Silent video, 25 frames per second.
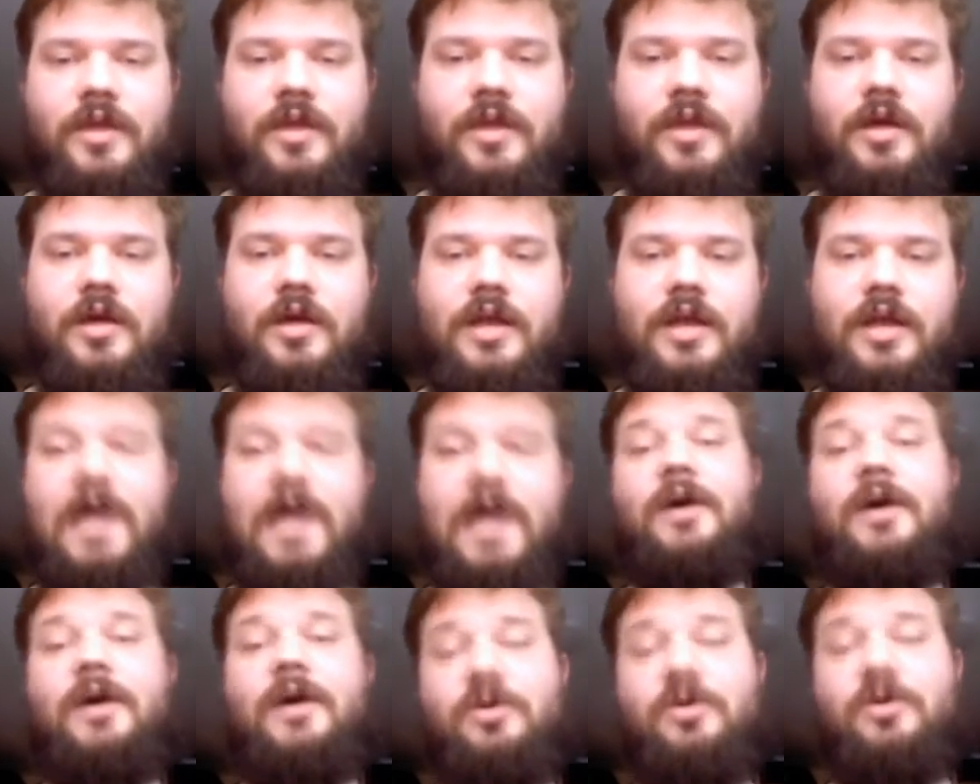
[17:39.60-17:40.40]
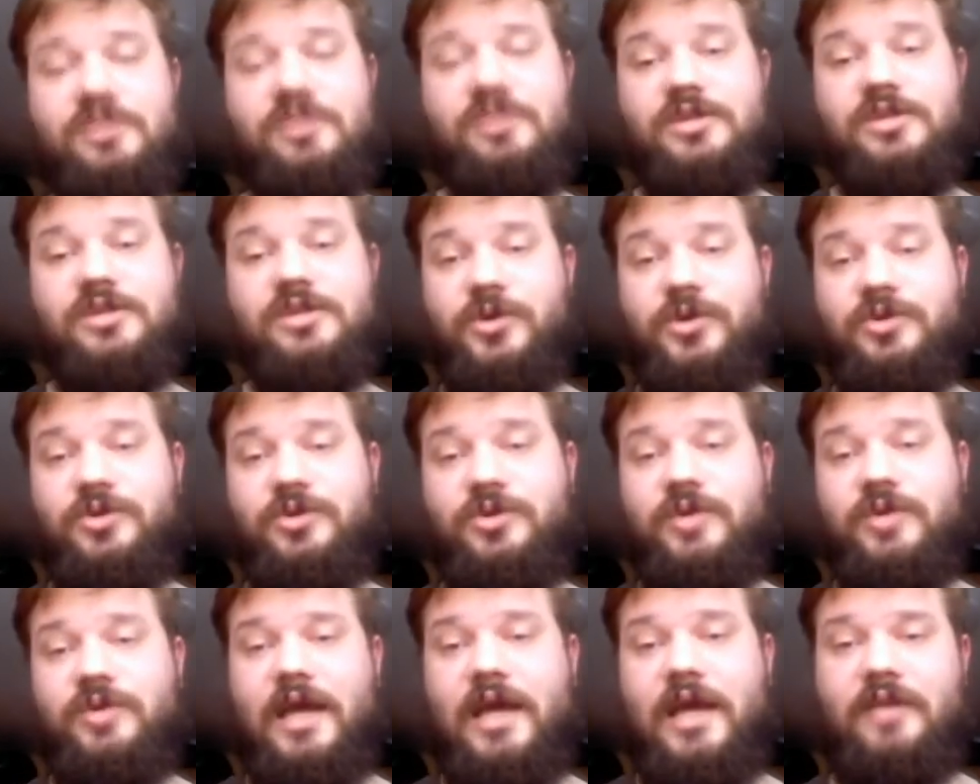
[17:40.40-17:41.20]
Now, I also told you
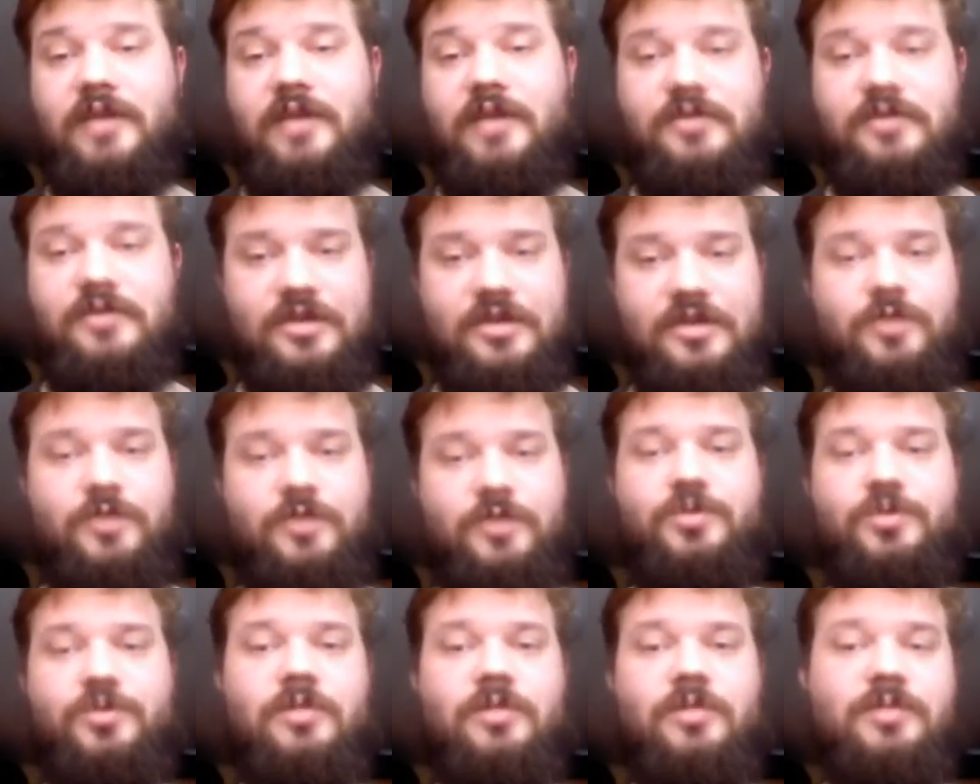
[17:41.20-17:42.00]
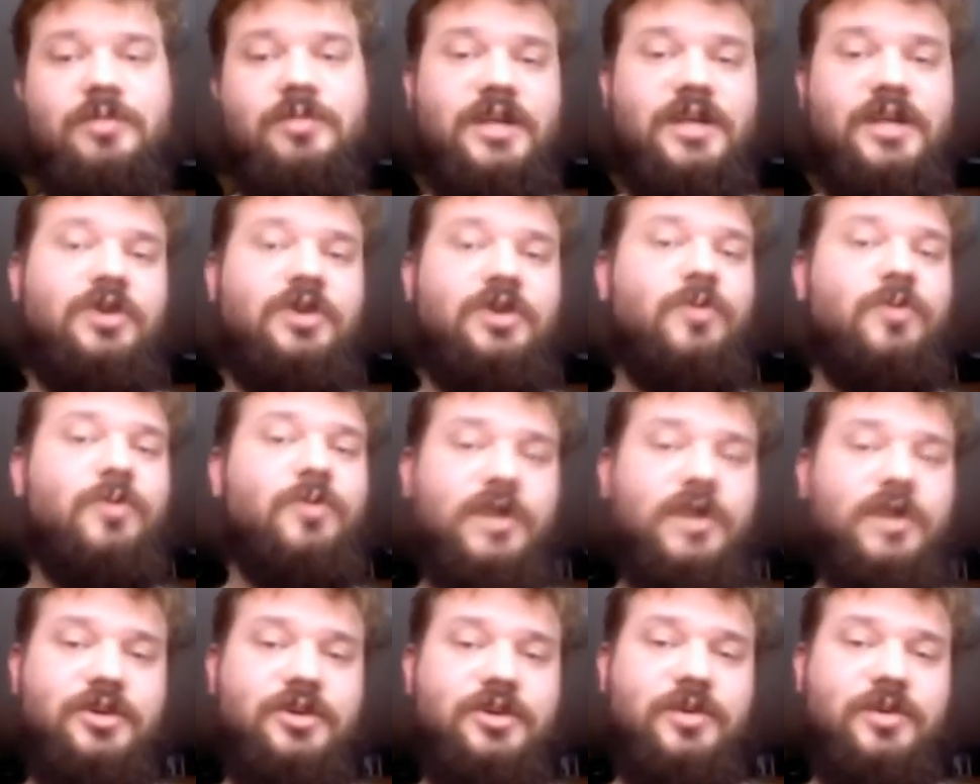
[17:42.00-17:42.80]
that you probably don't want to
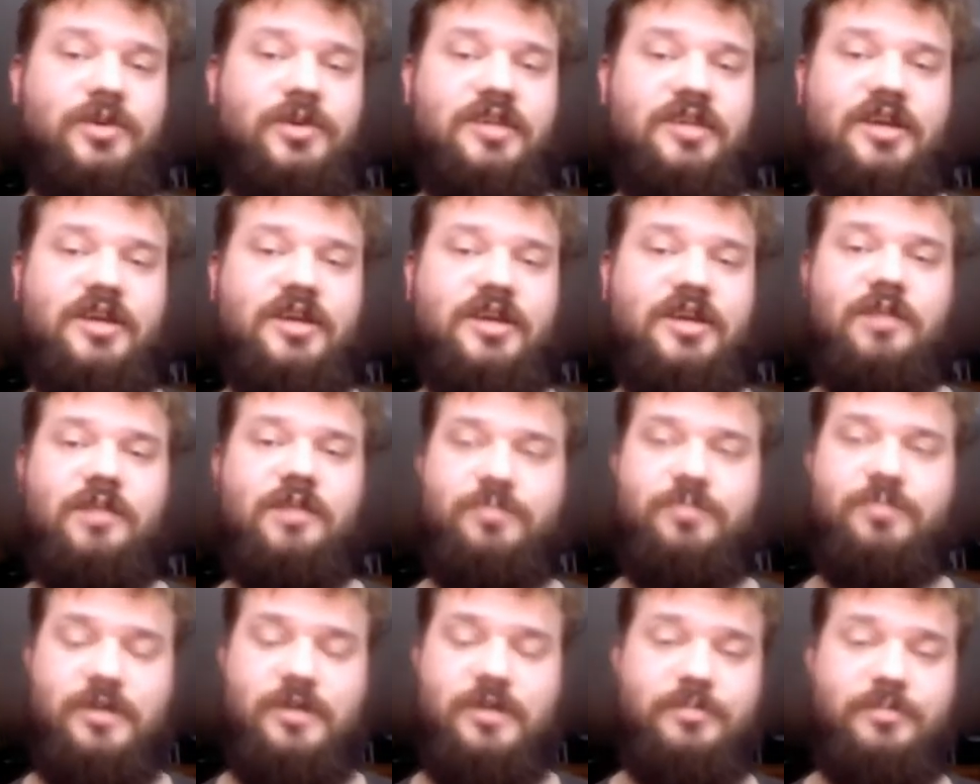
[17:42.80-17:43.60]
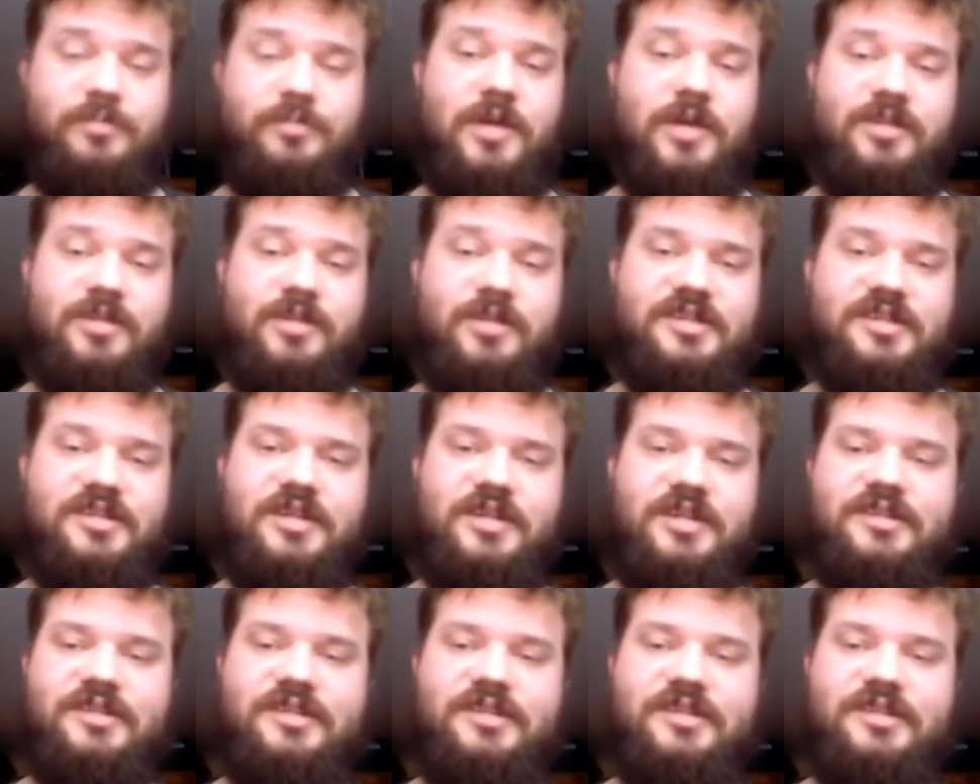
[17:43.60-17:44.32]
do this on premises.